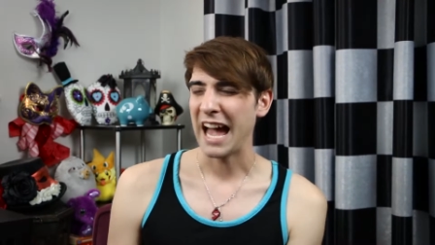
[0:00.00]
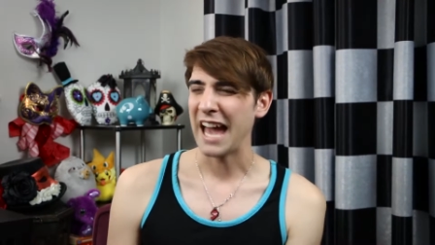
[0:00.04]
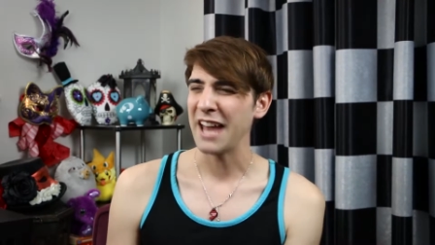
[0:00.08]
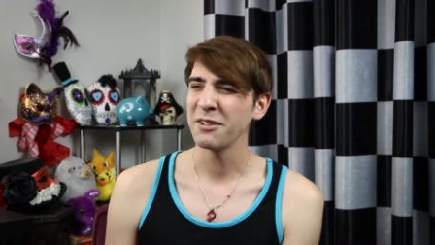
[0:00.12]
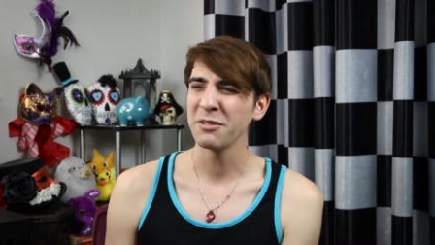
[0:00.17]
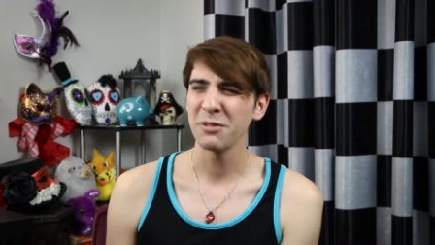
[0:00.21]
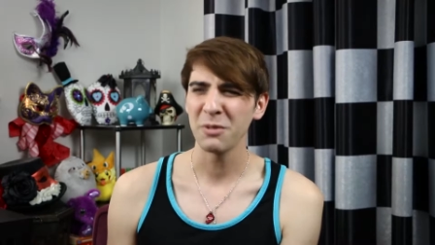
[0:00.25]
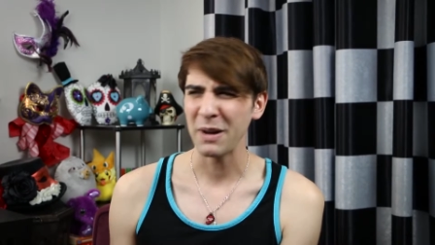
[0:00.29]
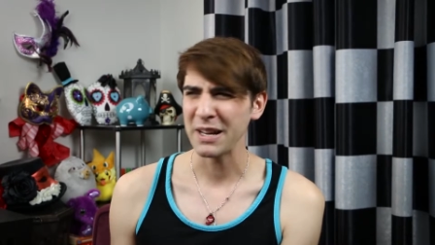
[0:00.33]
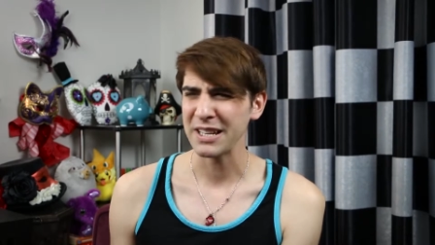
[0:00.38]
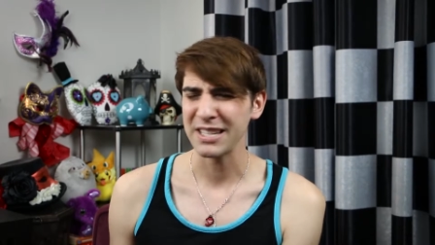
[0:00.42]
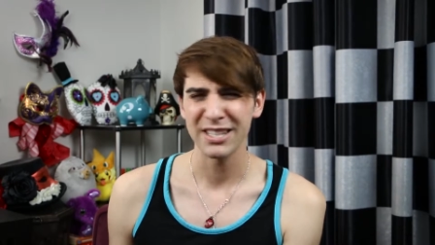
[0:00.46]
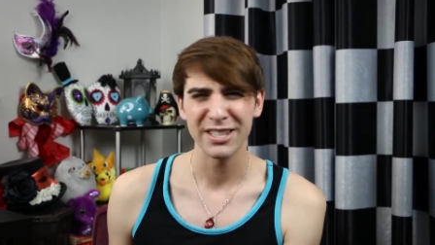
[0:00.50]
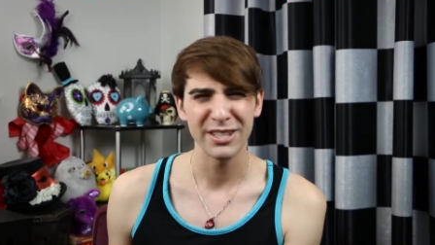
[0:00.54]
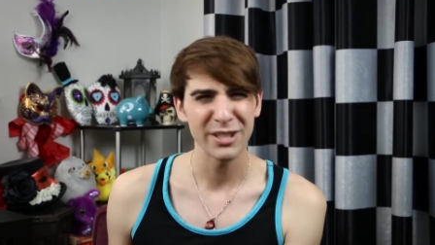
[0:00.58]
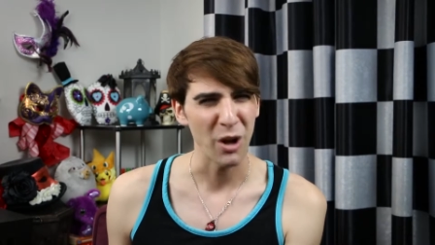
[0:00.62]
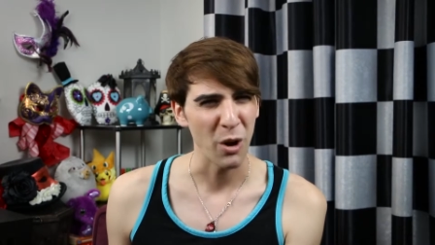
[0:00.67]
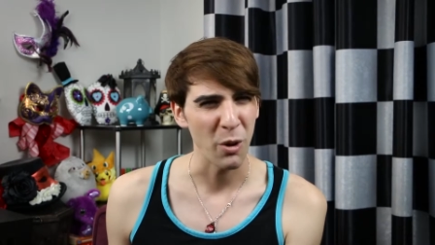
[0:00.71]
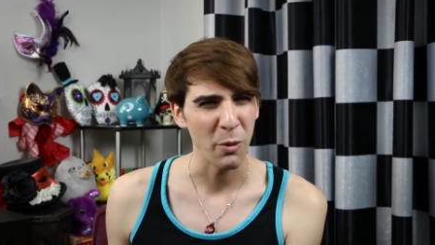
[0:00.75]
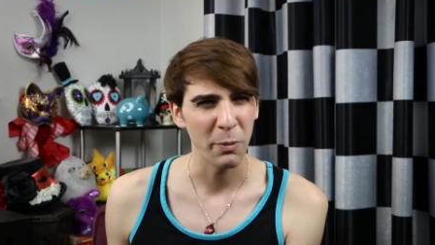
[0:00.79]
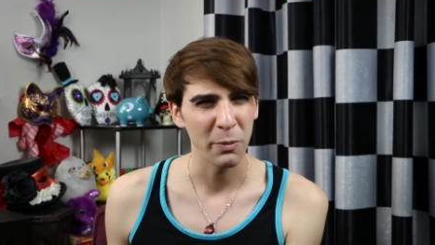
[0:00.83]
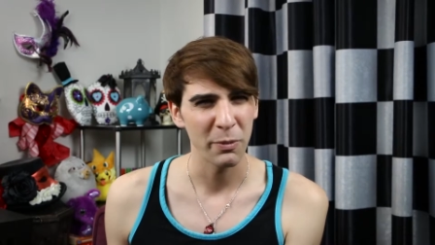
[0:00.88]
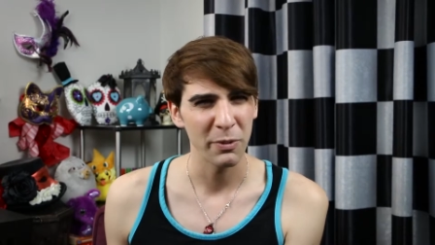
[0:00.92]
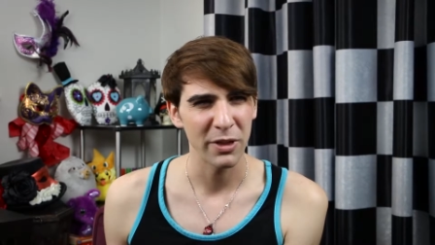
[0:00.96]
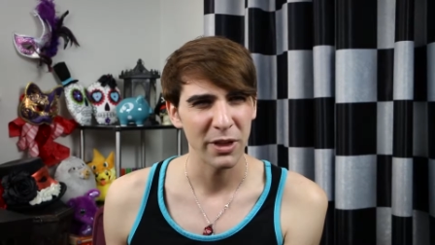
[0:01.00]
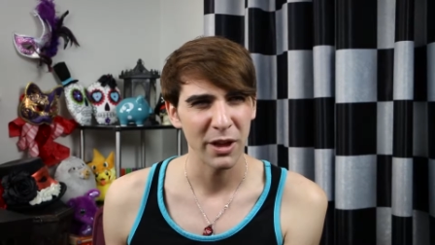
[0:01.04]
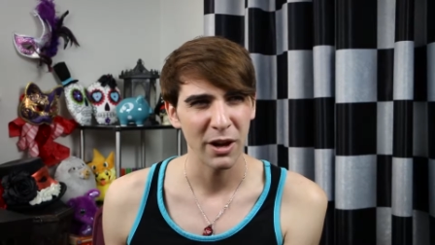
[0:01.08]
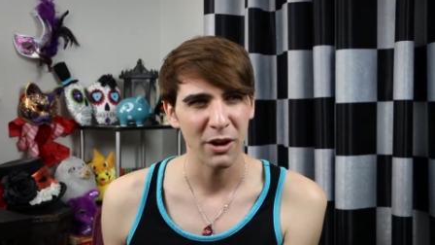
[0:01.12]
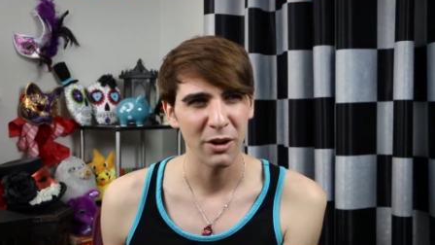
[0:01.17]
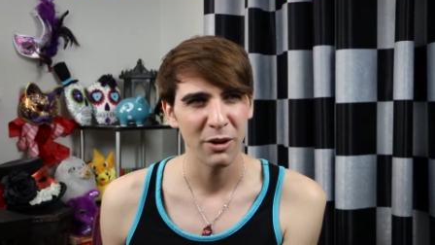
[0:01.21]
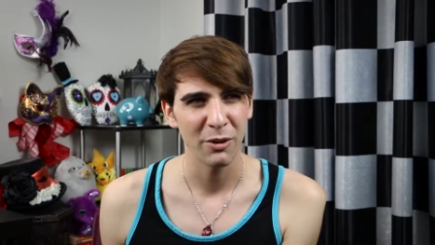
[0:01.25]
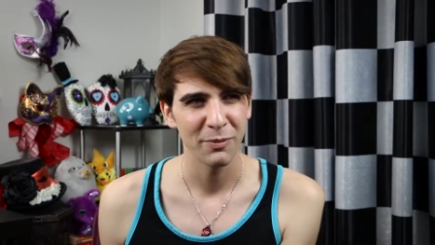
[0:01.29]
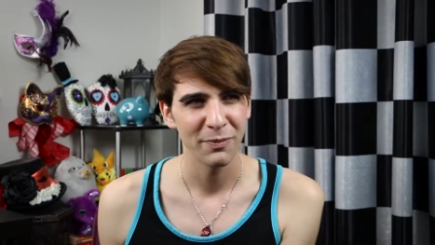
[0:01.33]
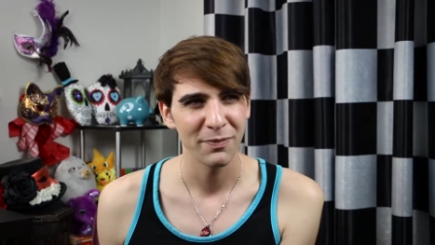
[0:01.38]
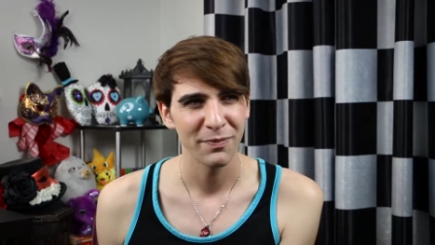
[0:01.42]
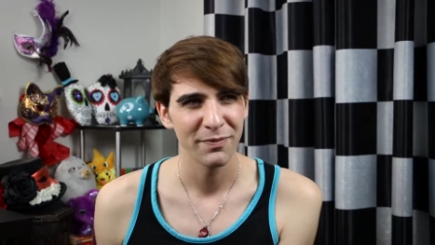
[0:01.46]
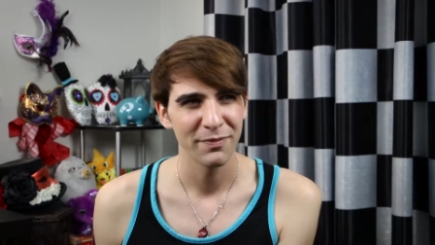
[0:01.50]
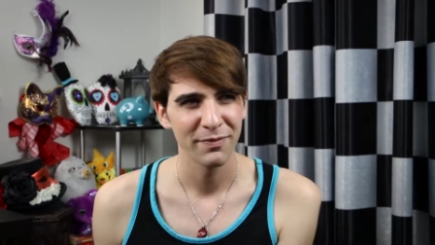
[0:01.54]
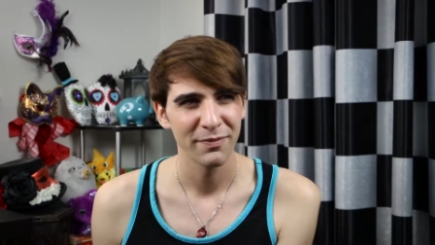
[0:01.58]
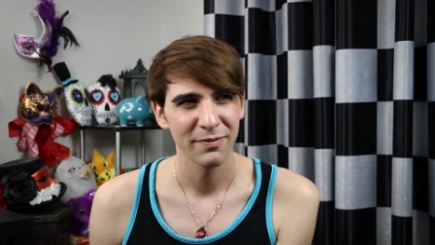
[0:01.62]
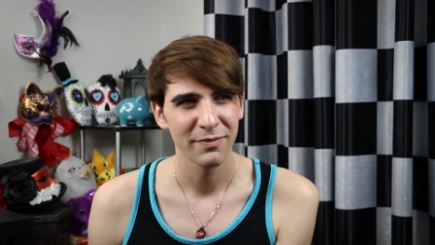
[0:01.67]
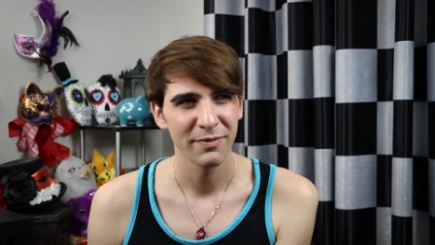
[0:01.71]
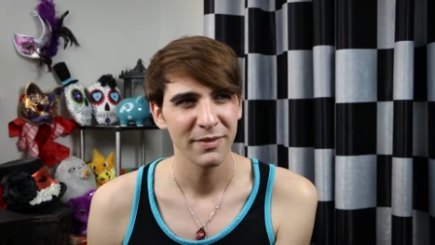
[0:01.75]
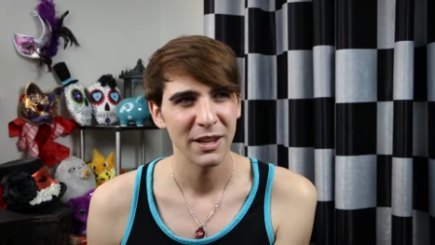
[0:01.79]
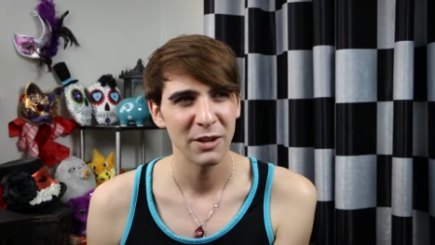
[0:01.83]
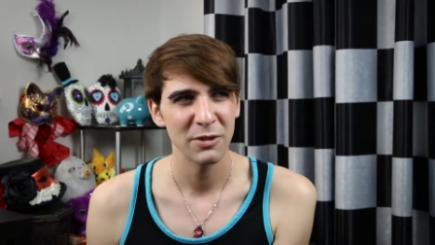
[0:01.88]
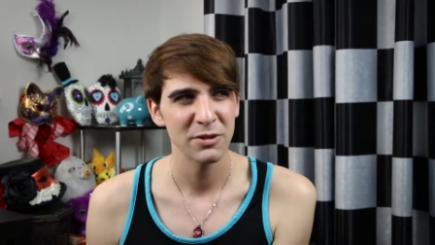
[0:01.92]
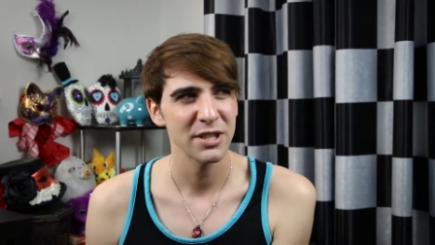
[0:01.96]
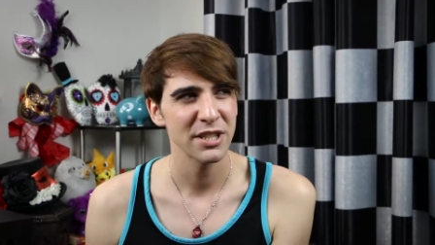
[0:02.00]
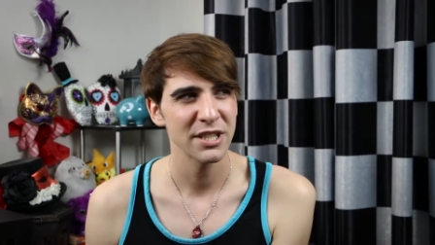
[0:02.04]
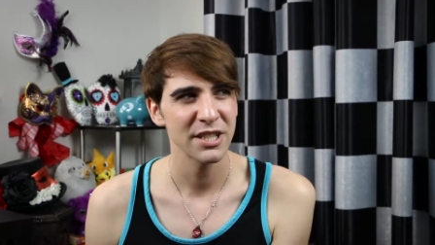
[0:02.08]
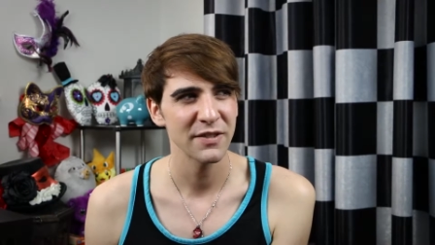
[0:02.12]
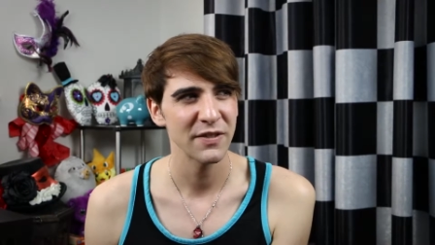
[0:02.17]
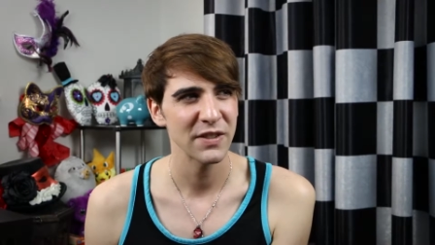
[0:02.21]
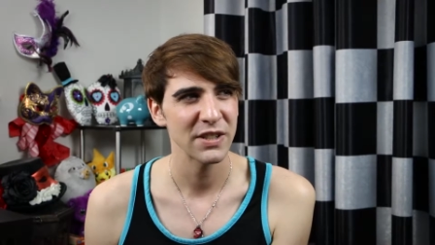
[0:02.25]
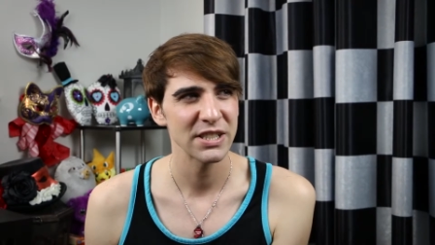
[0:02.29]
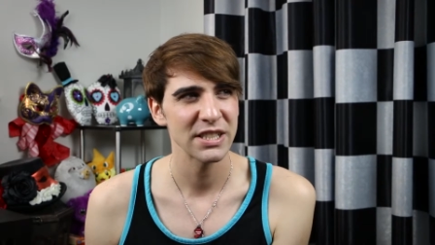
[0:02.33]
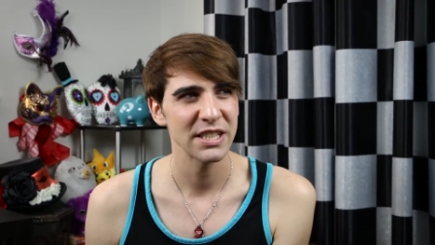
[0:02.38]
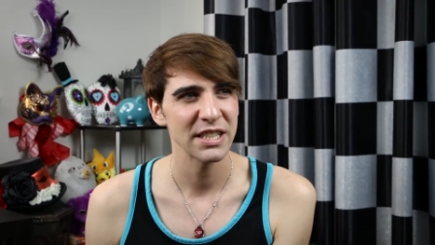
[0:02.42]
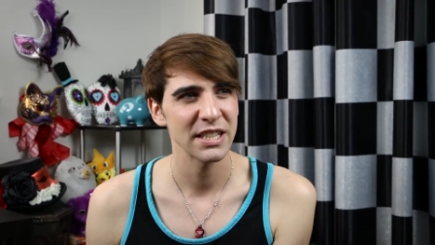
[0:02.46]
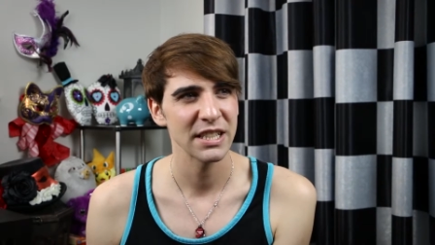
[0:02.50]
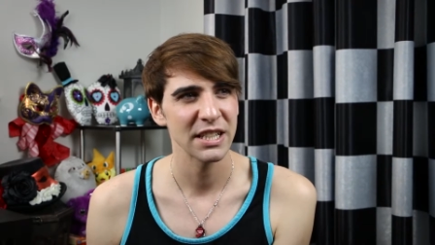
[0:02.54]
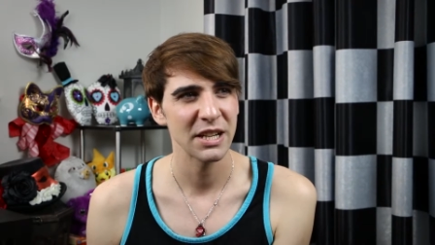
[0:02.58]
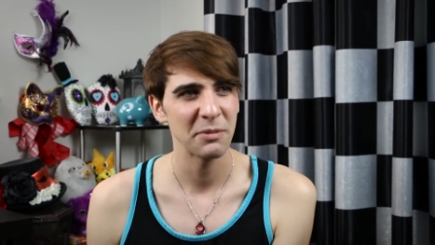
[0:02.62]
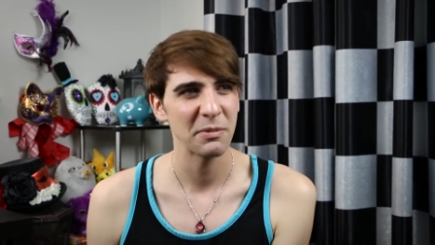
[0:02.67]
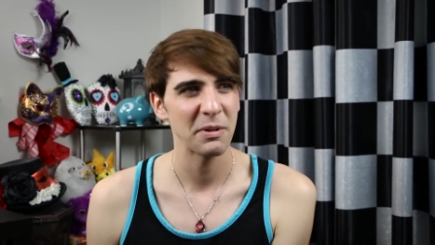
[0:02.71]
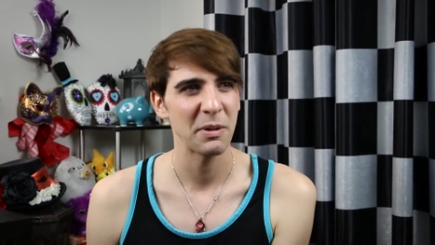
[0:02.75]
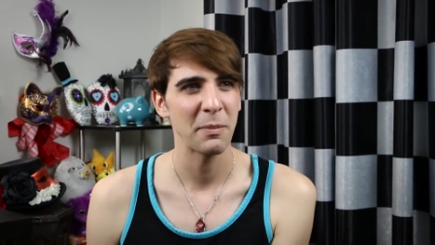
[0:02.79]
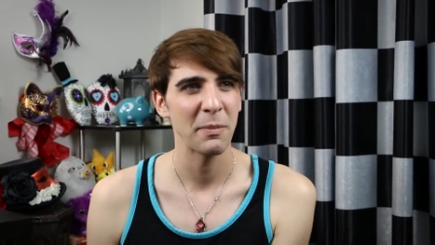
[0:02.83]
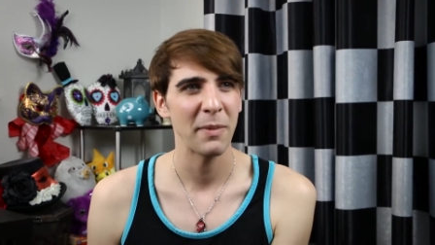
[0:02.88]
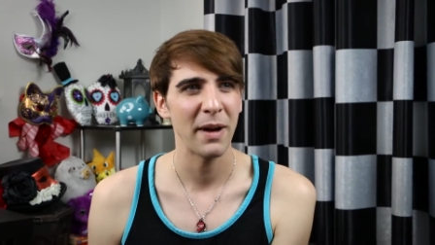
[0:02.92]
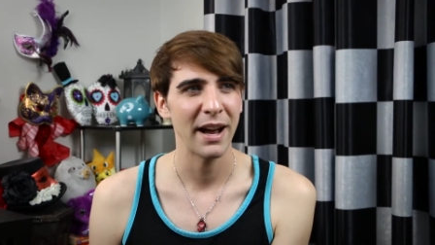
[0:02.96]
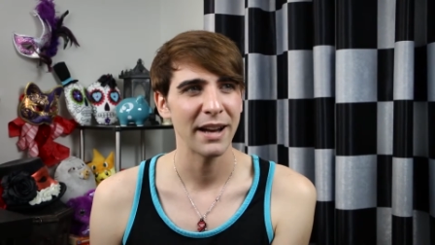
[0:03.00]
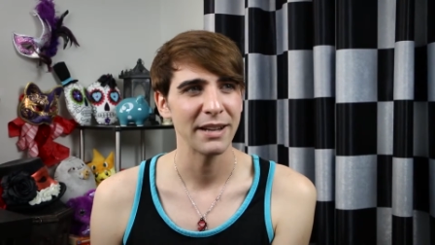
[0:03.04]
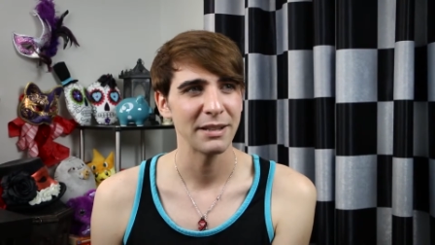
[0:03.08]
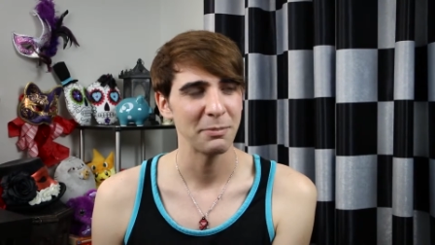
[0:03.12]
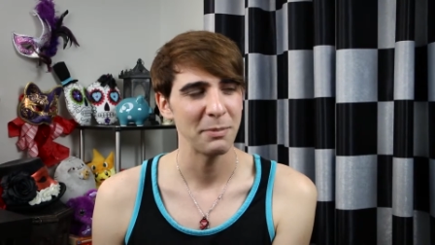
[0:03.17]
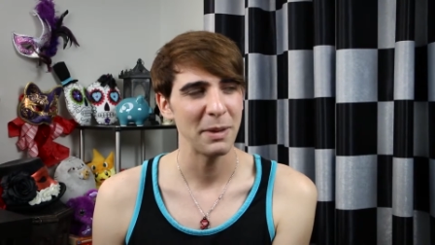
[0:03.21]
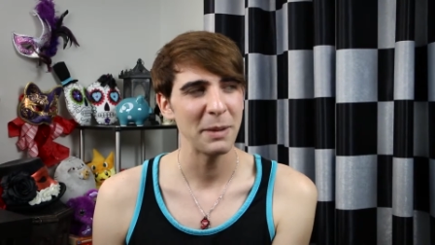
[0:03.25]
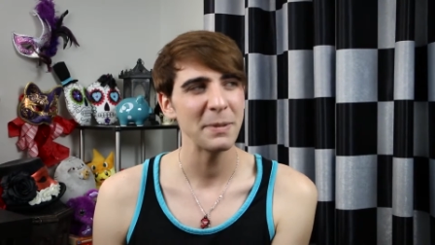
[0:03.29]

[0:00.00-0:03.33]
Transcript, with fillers: I don't know why soap though. It was just the first thing that came to my mind.